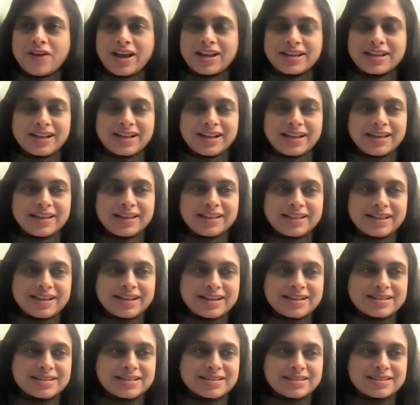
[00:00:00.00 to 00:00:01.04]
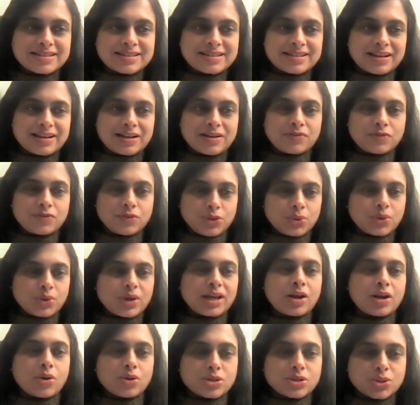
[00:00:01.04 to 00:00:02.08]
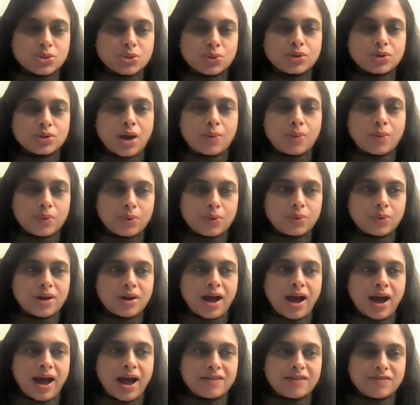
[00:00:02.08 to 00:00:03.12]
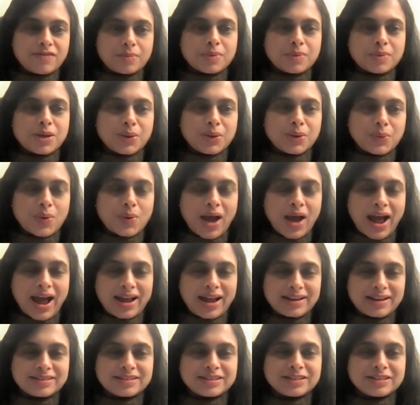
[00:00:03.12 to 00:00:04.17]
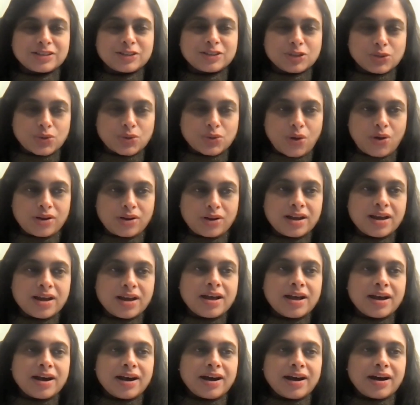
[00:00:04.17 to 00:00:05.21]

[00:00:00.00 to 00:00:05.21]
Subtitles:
finally, there is you can also download HiveMQ and Neuron